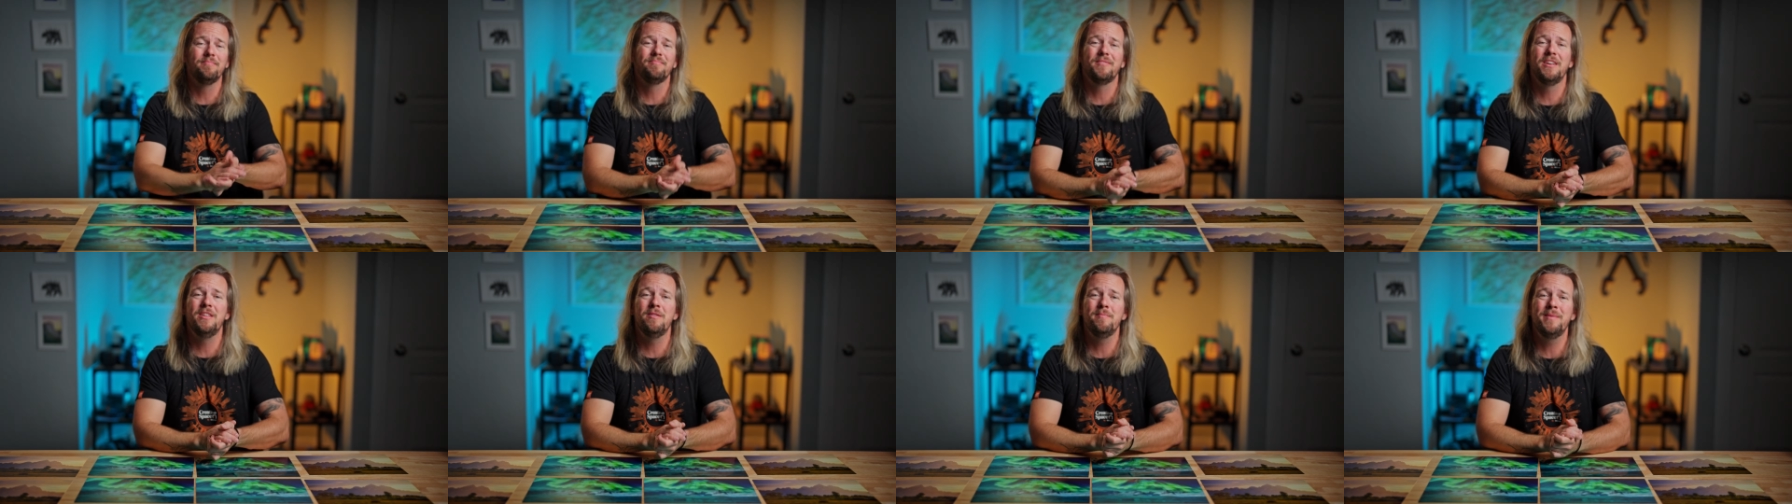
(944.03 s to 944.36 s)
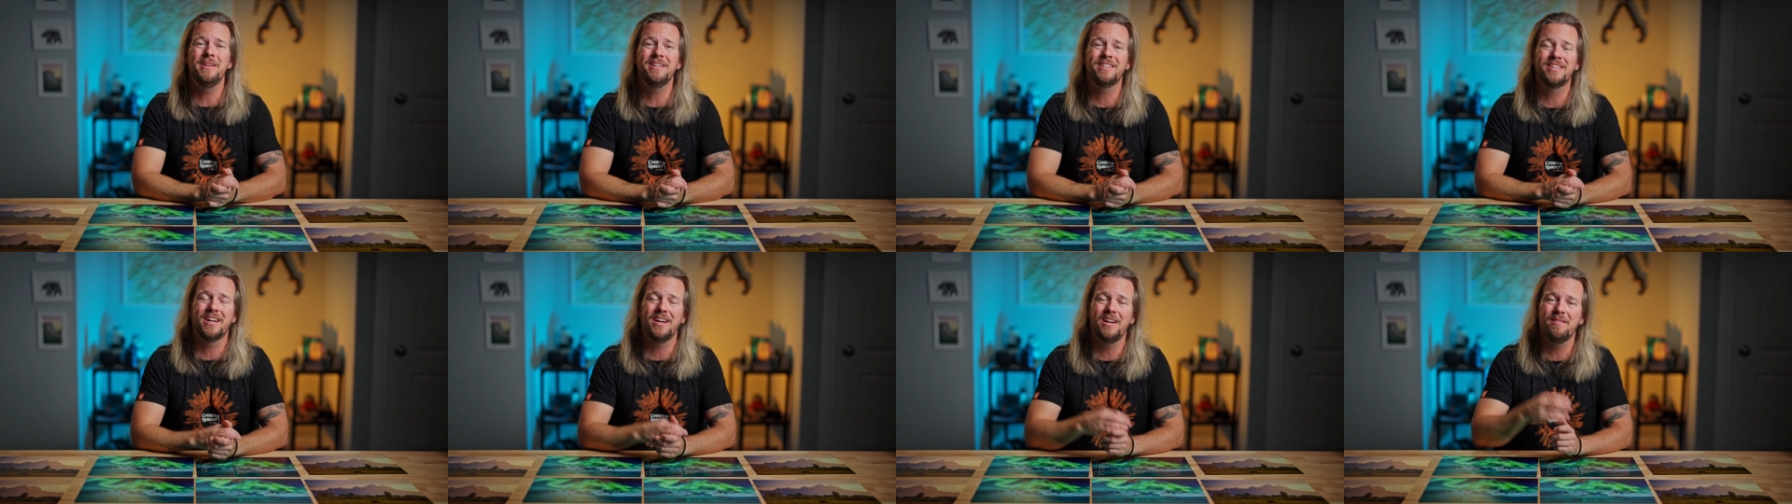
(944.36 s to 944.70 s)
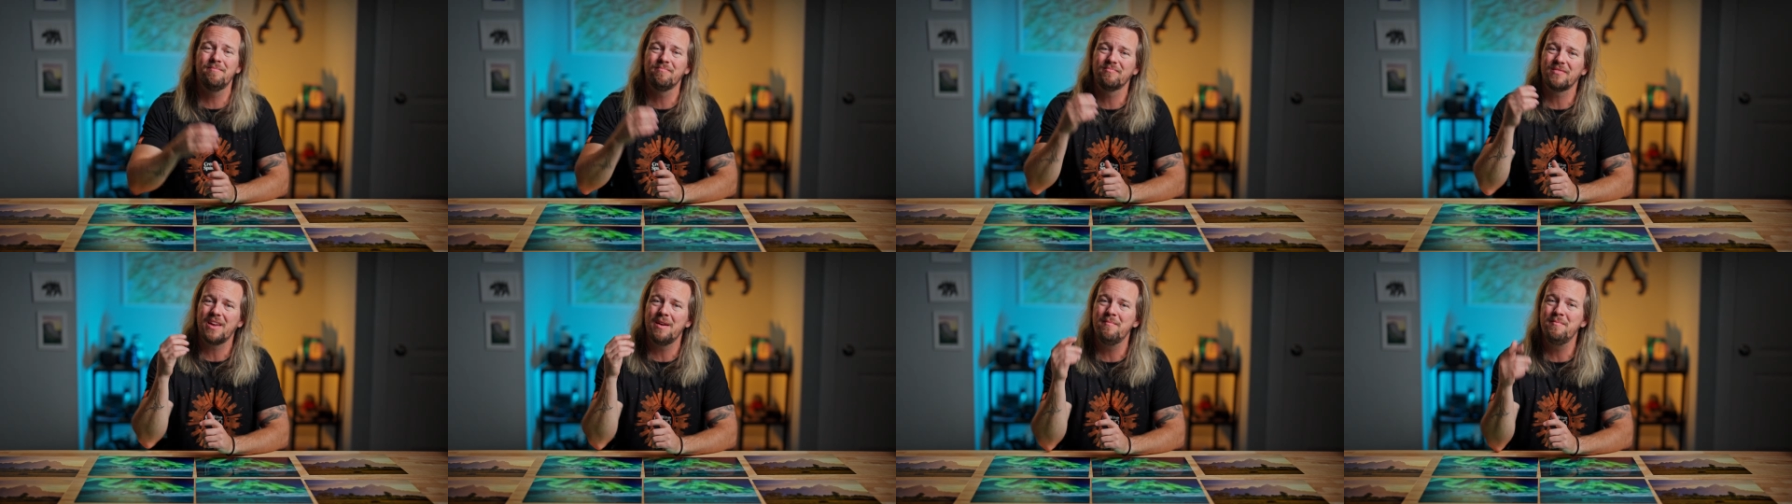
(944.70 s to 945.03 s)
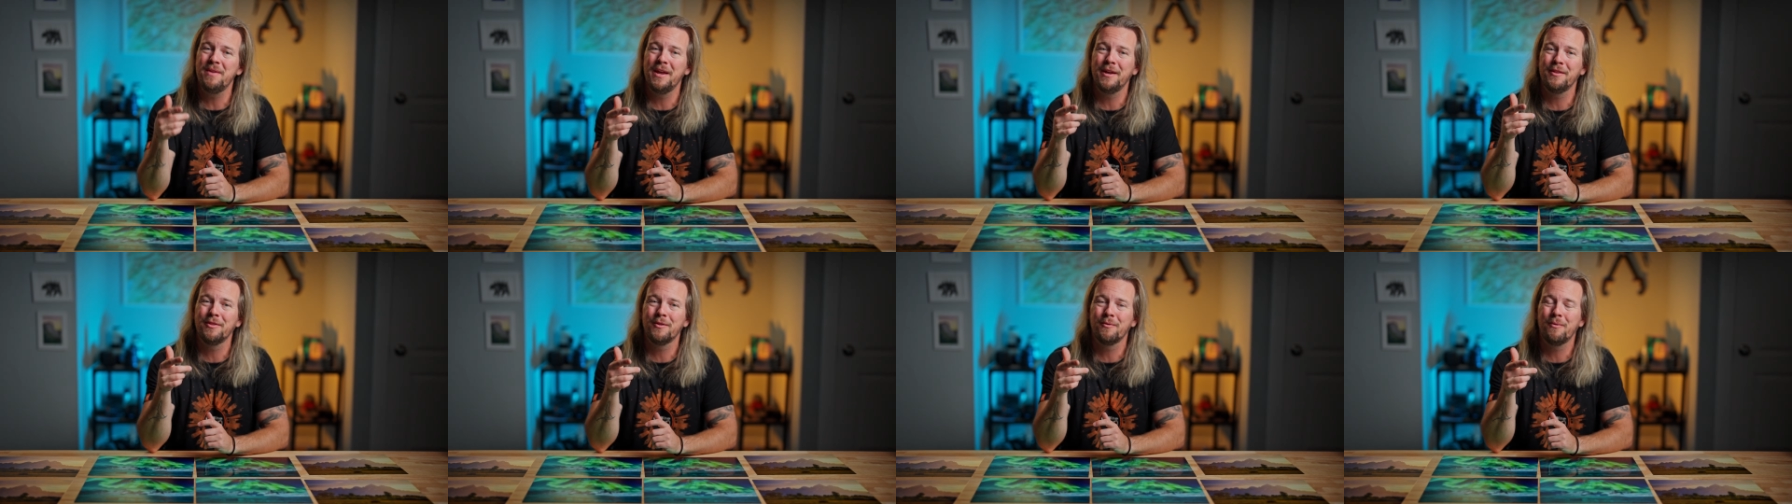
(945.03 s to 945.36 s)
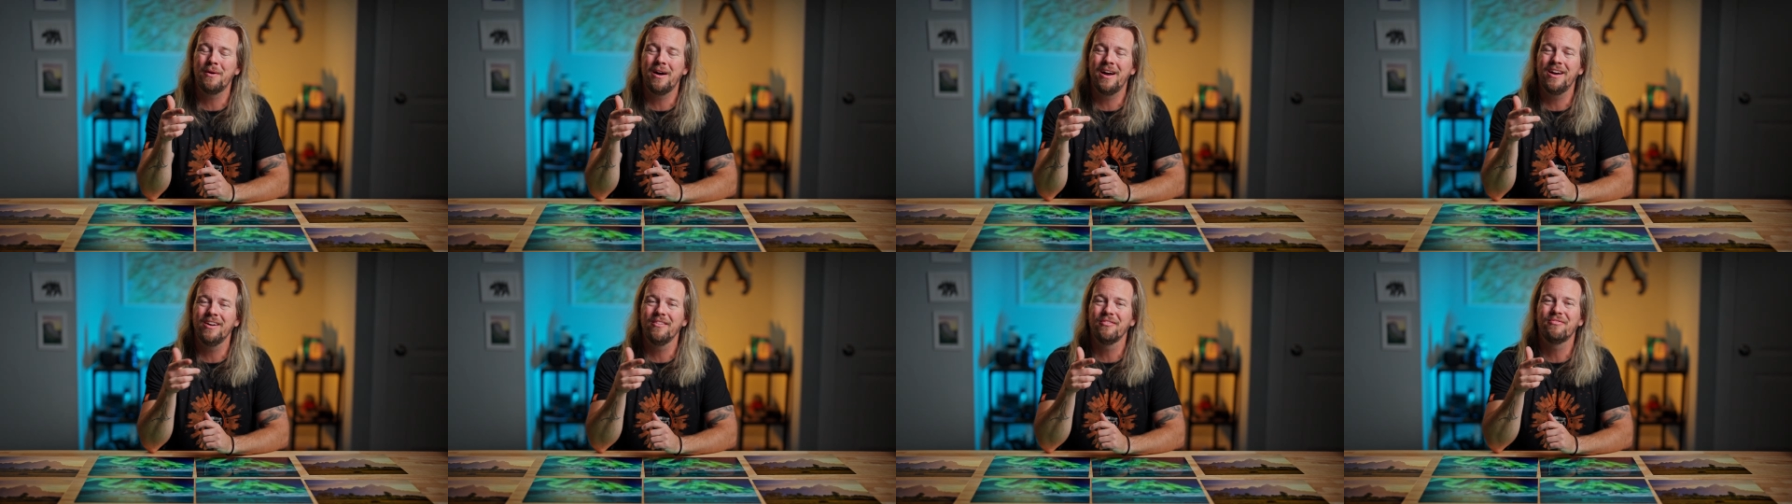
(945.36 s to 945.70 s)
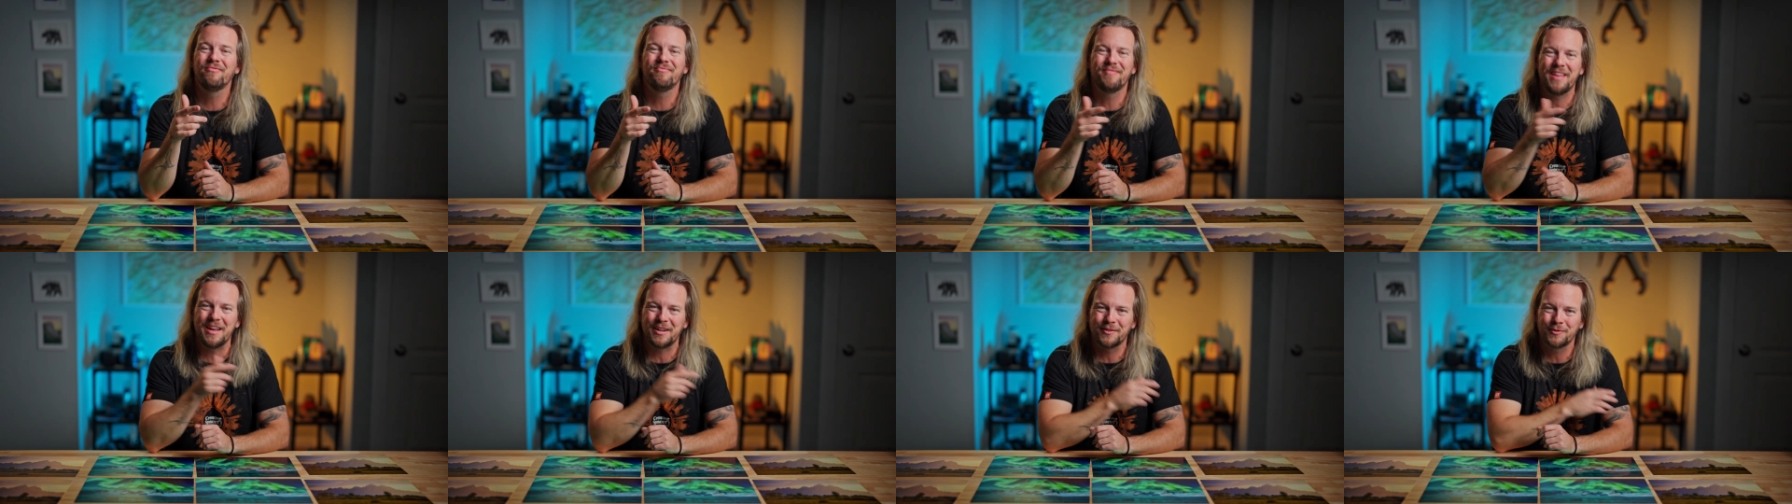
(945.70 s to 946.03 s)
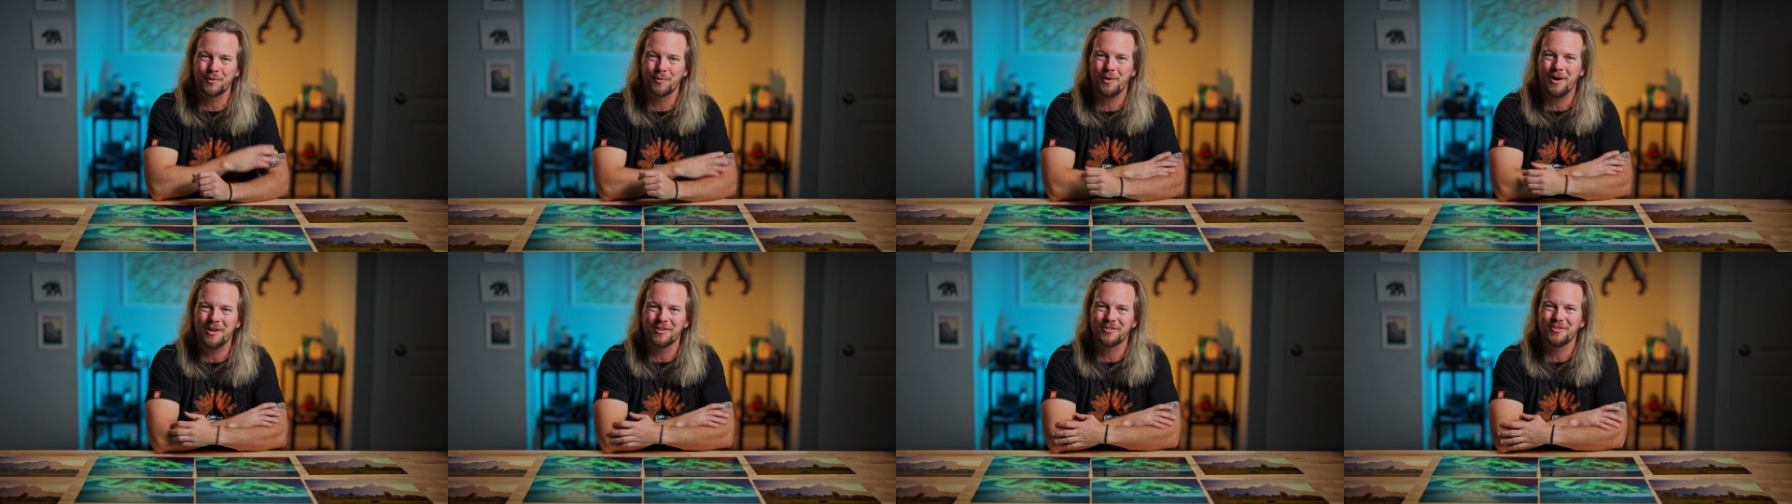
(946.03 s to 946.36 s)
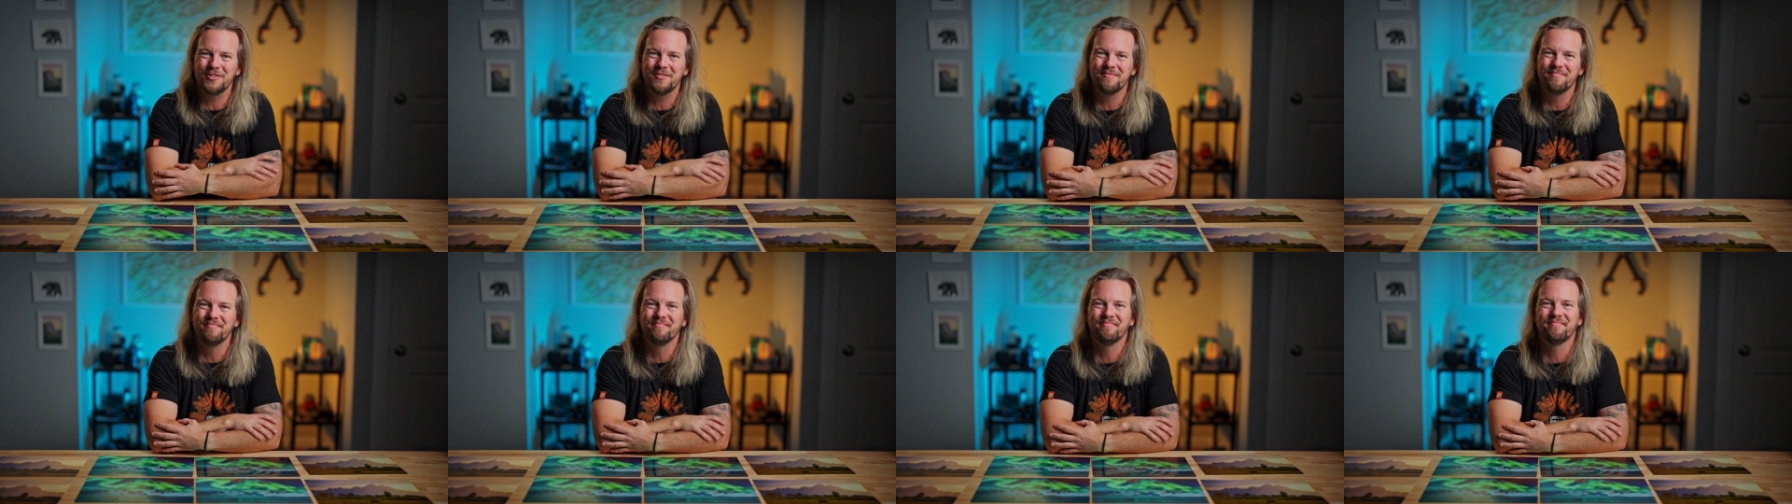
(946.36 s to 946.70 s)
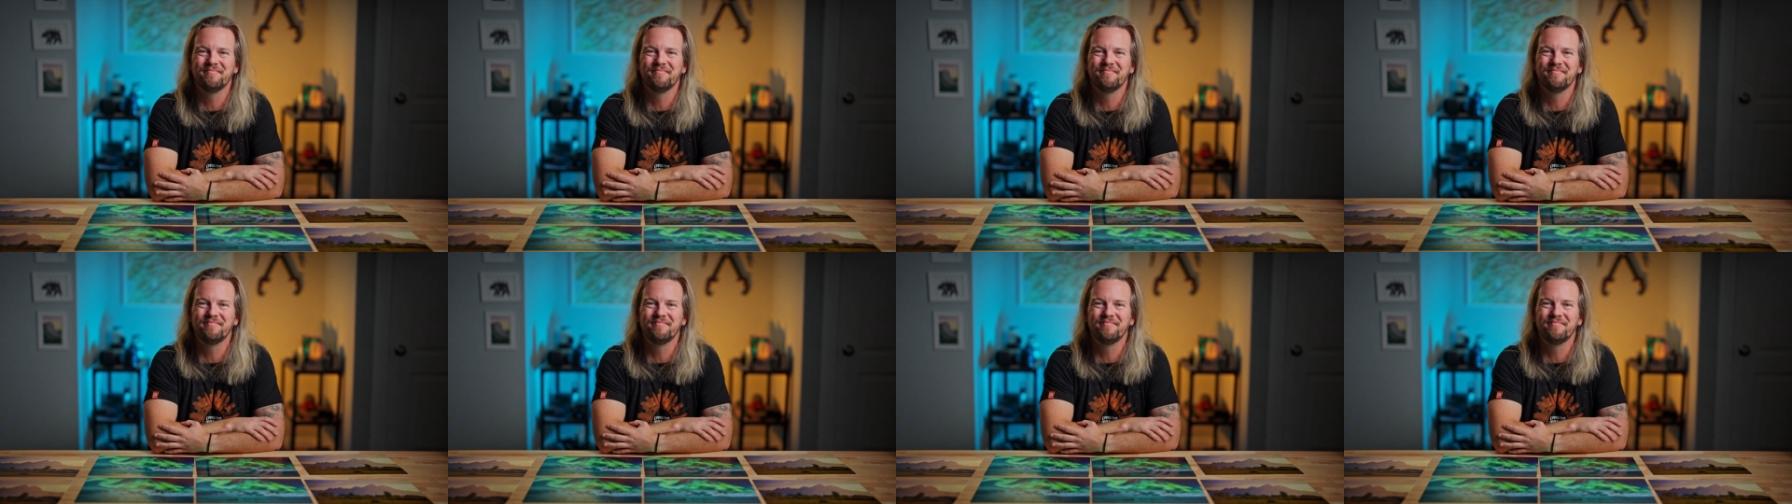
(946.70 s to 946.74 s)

In the meantime, I'm Nate in the Wild. Thanks for watching.